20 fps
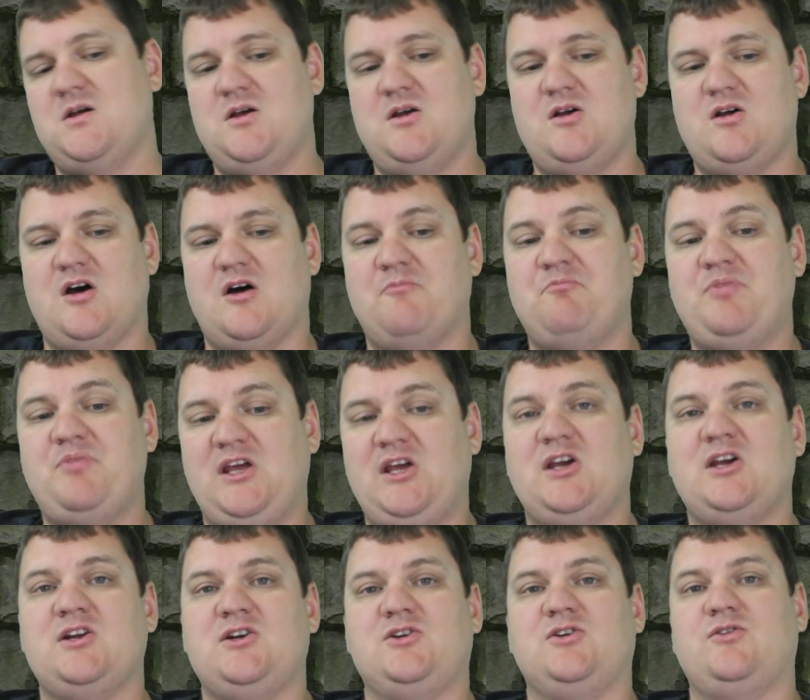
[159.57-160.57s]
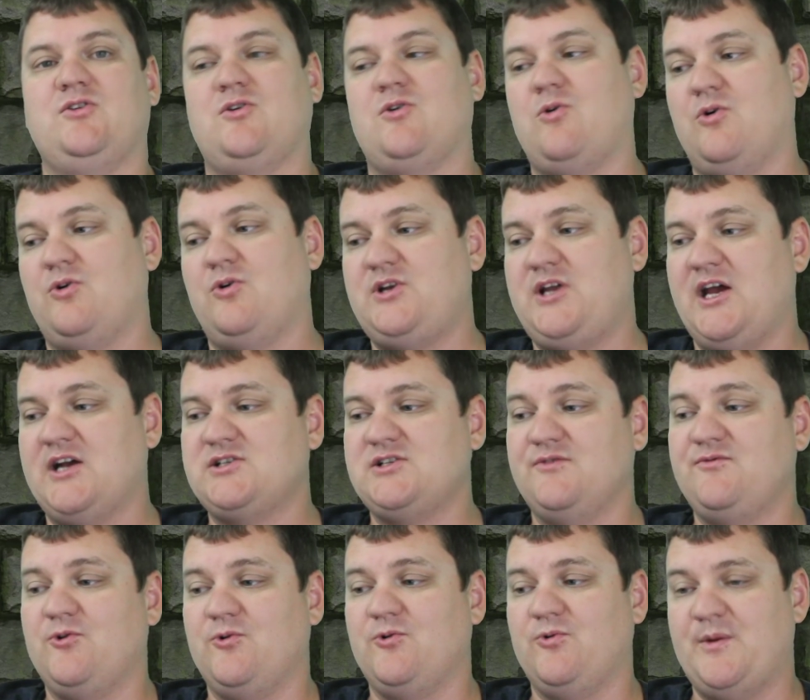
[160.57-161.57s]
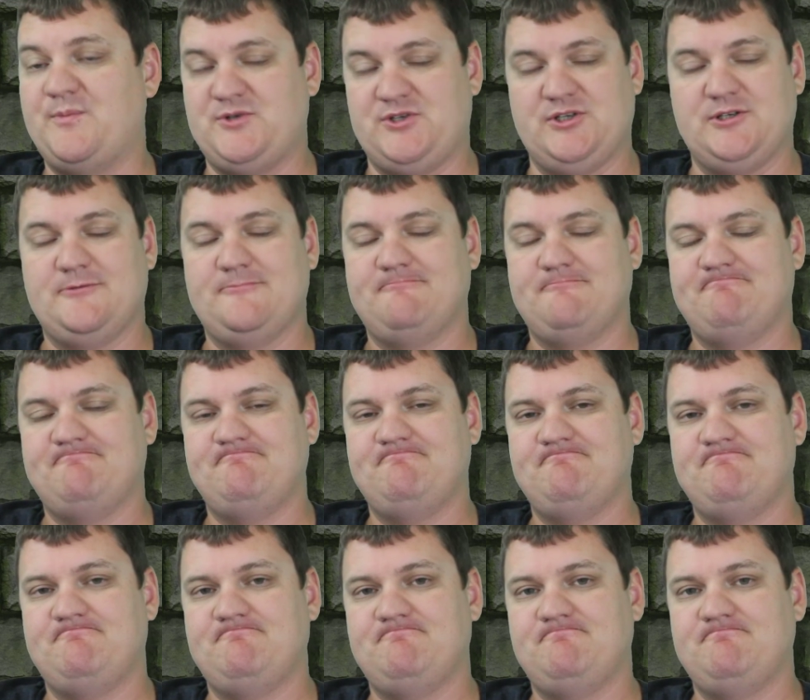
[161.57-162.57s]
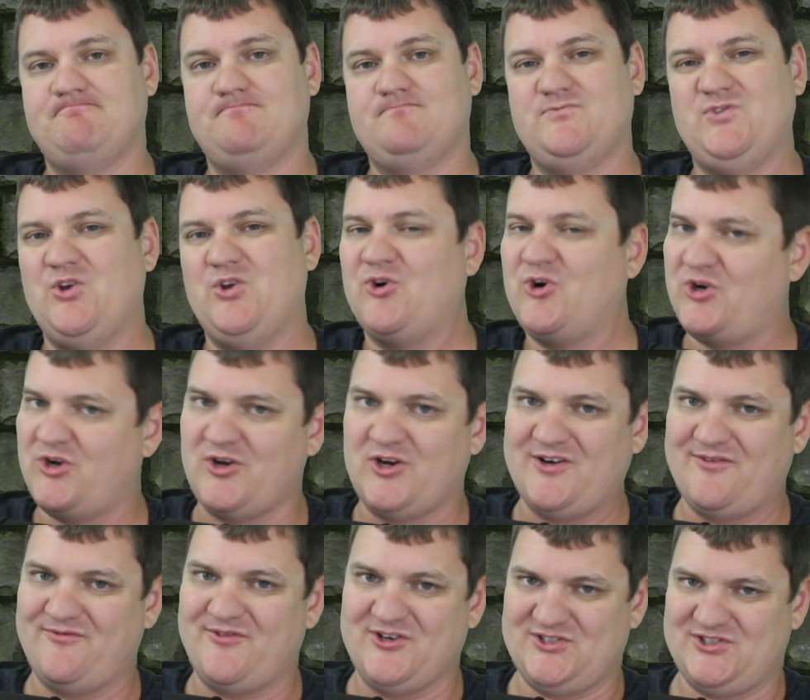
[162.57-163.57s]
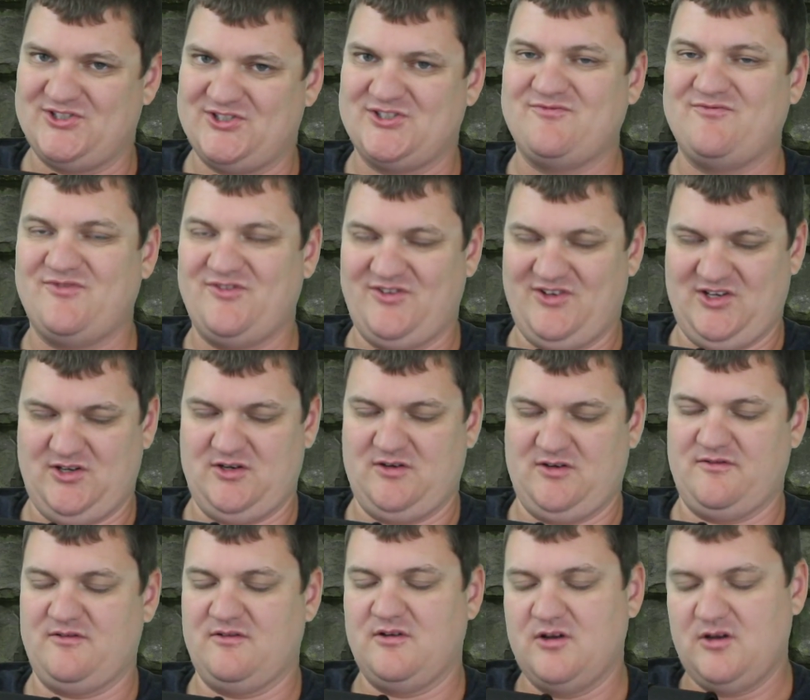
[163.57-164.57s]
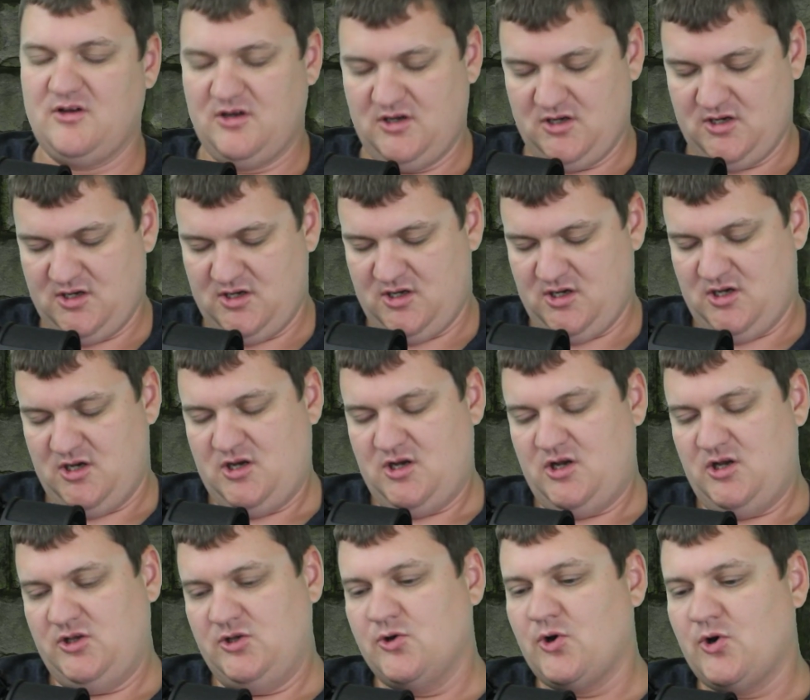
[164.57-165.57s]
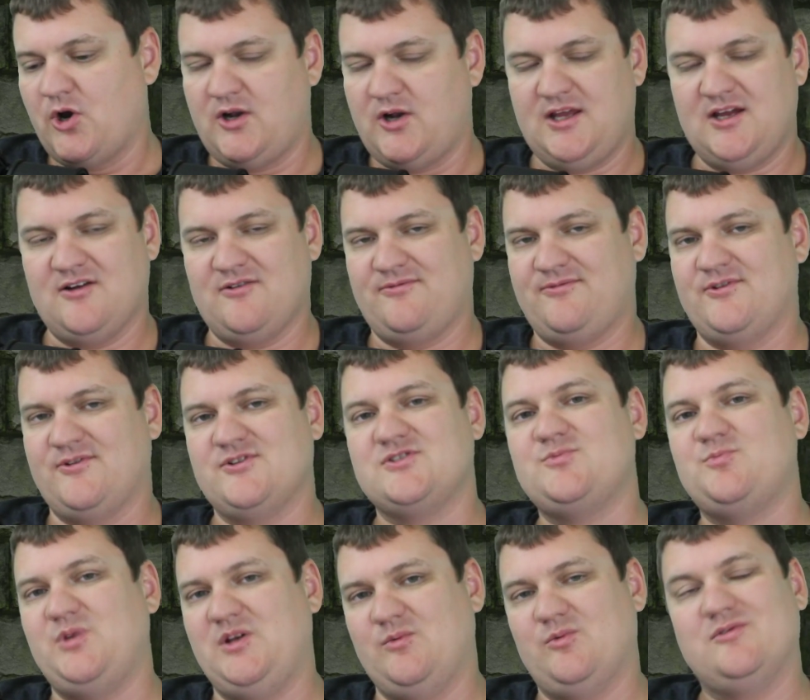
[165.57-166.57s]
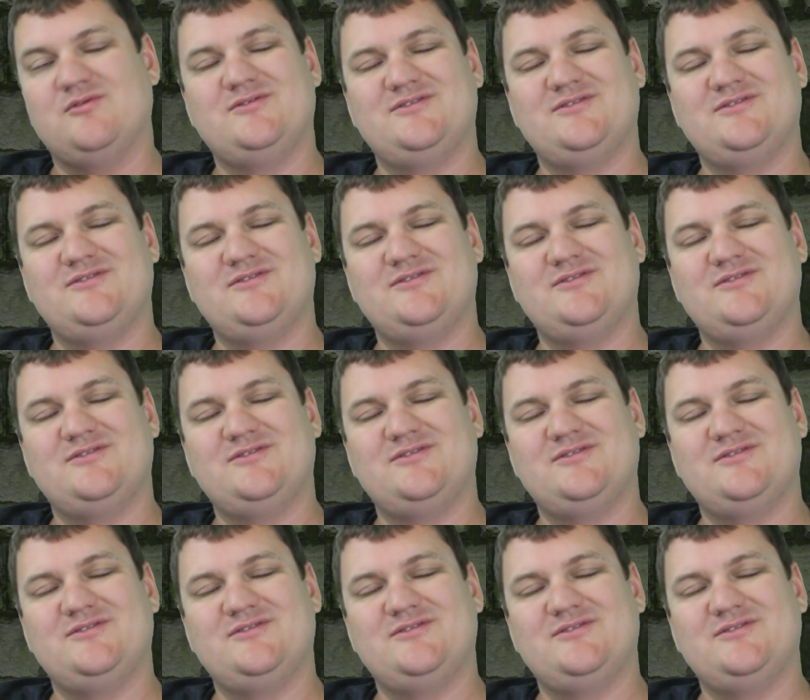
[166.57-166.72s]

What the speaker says: A peek into the cortex of corruption. You heard it first here. You heard it here first, people.